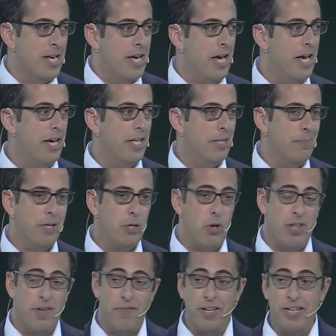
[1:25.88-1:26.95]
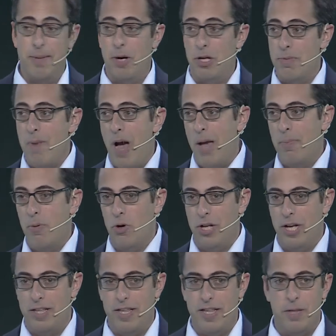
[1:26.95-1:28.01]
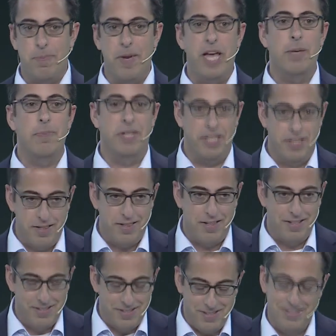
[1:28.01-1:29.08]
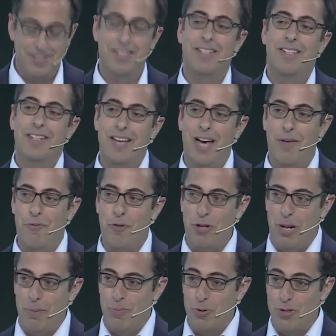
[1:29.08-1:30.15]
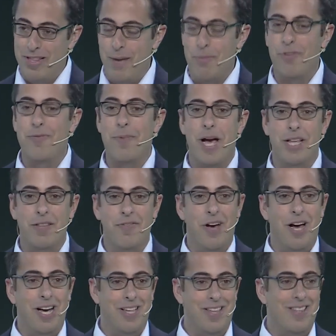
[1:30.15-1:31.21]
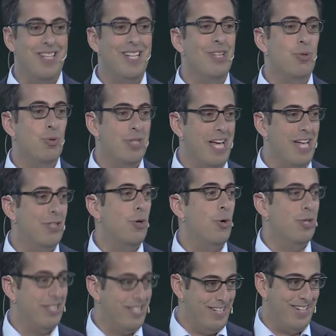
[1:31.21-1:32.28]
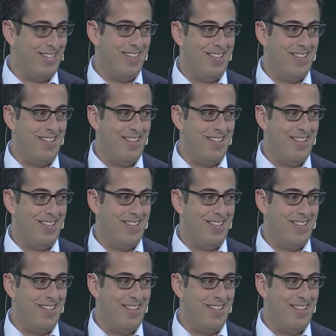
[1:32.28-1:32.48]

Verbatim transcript: And because I think about my products as babies, I thought I'll put some of my advice into that context.